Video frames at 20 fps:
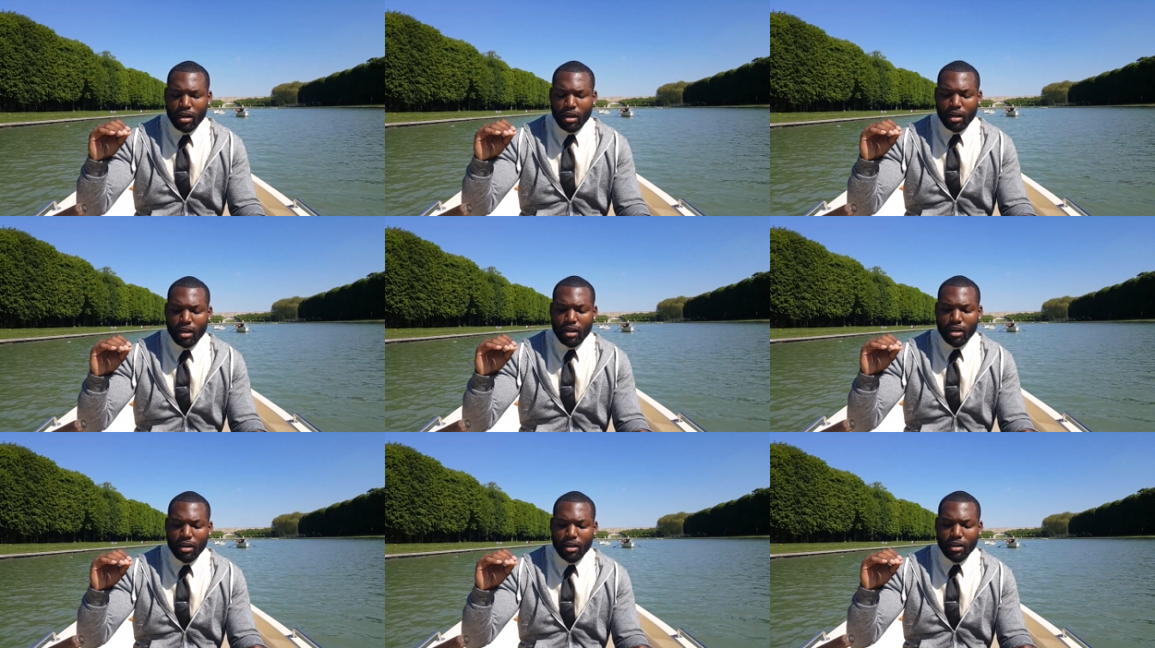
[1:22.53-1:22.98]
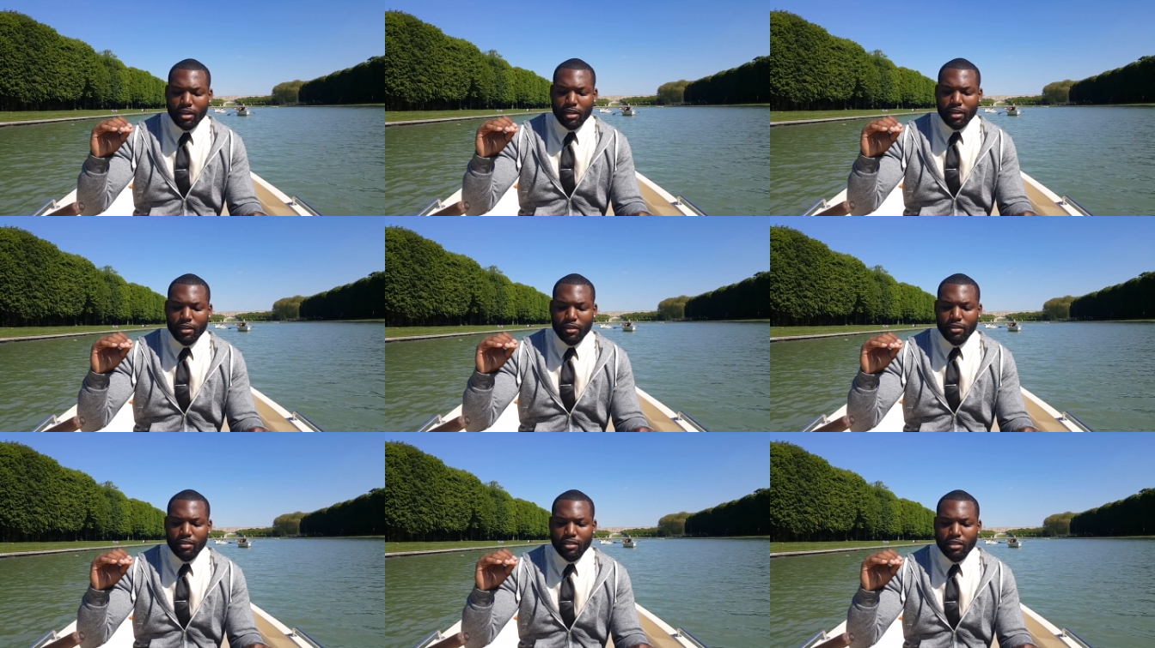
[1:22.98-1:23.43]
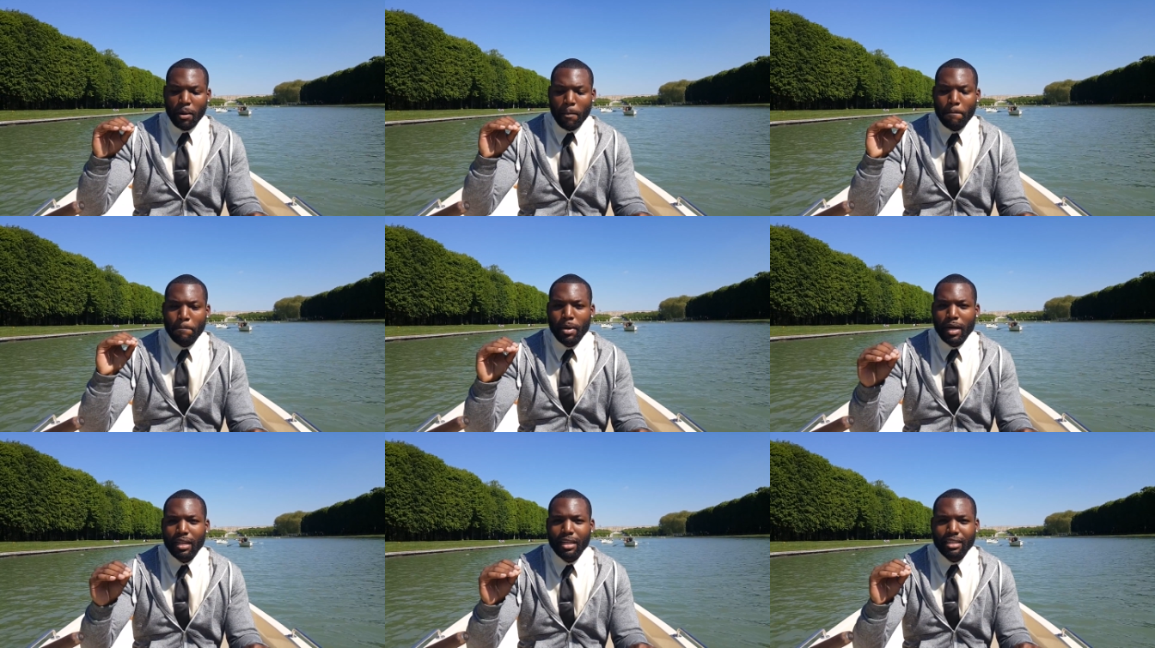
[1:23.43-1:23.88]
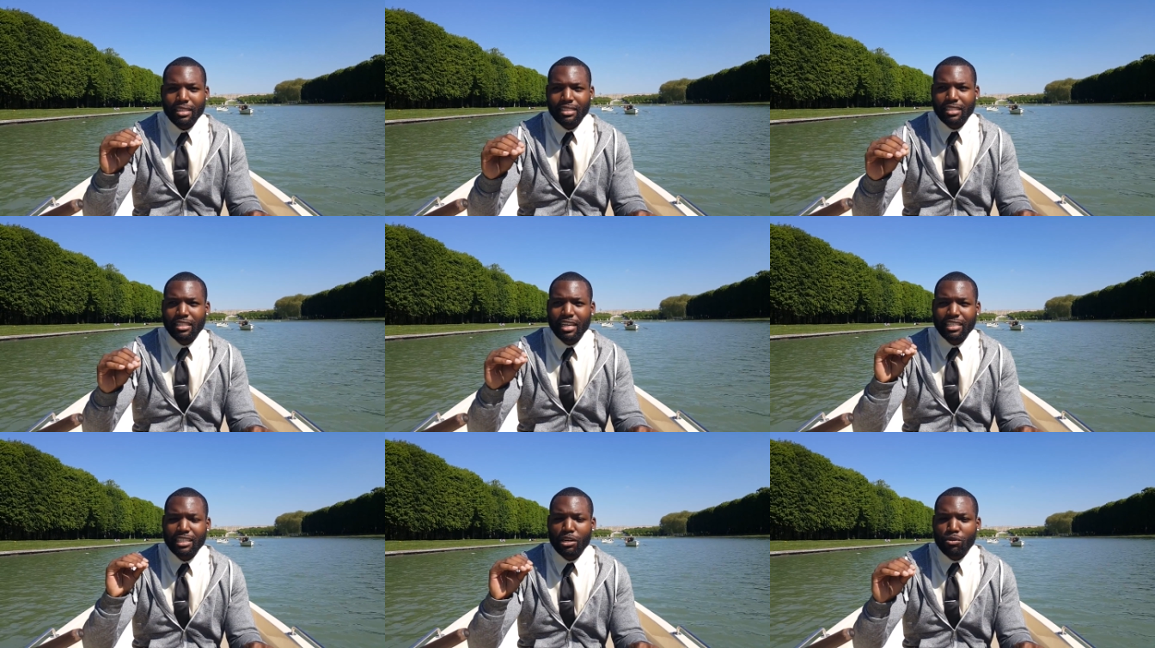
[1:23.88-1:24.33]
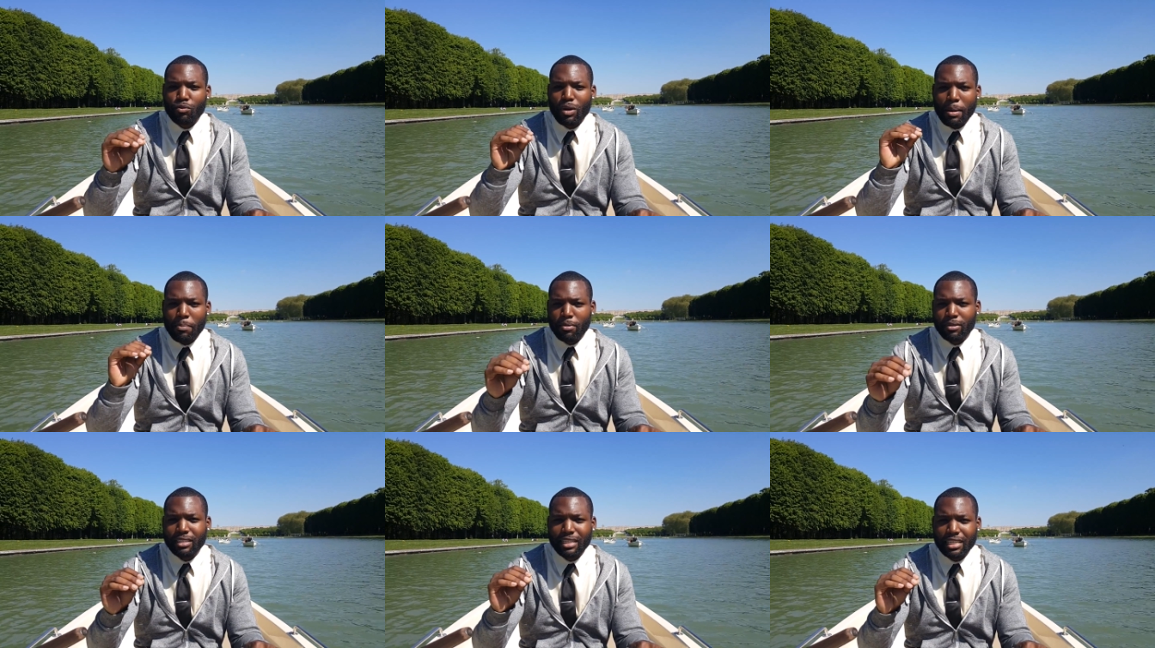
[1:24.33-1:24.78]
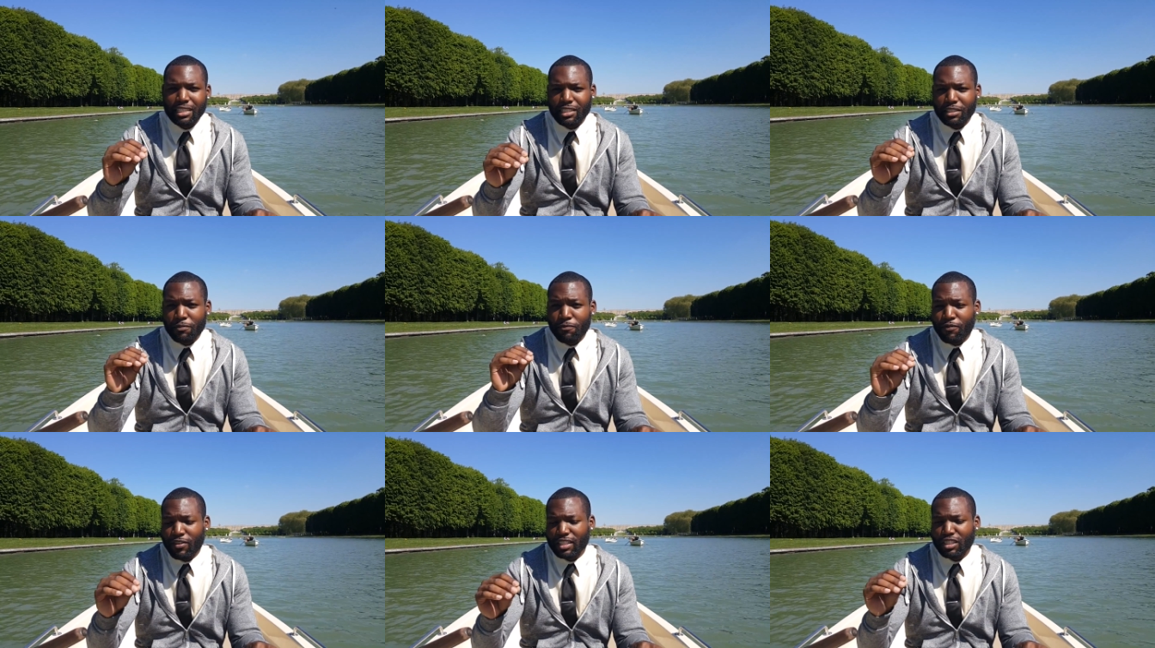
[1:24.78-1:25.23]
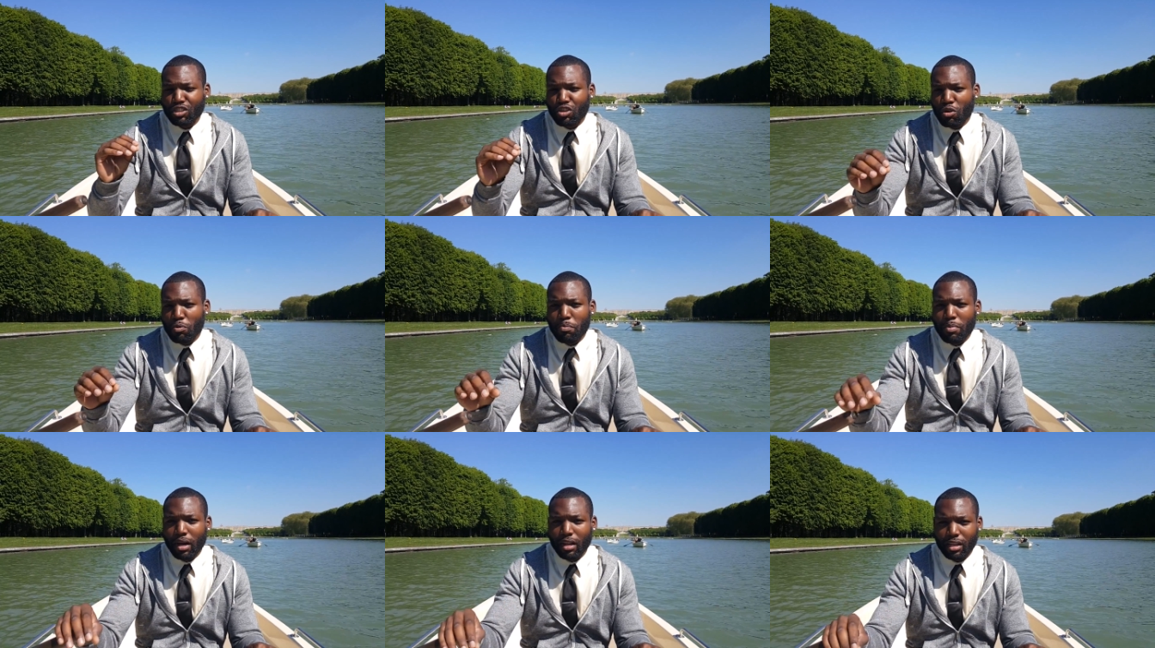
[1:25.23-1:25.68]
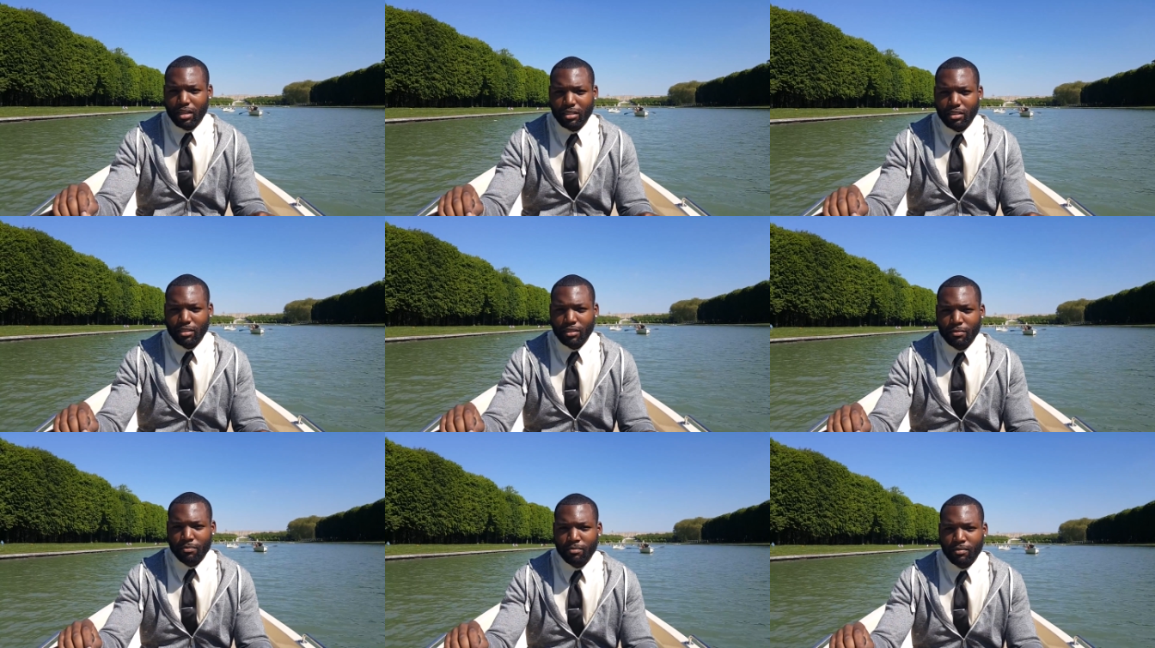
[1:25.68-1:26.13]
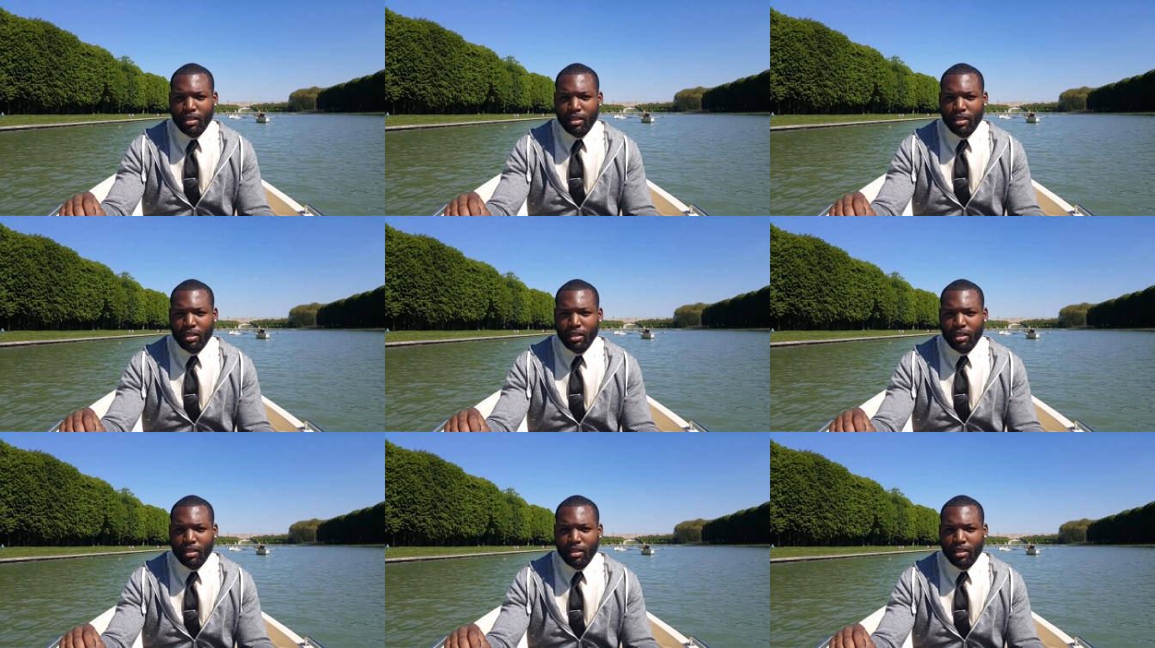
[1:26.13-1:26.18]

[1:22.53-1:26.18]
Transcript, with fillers: Uh, the bullets doesn't represent physical bullets.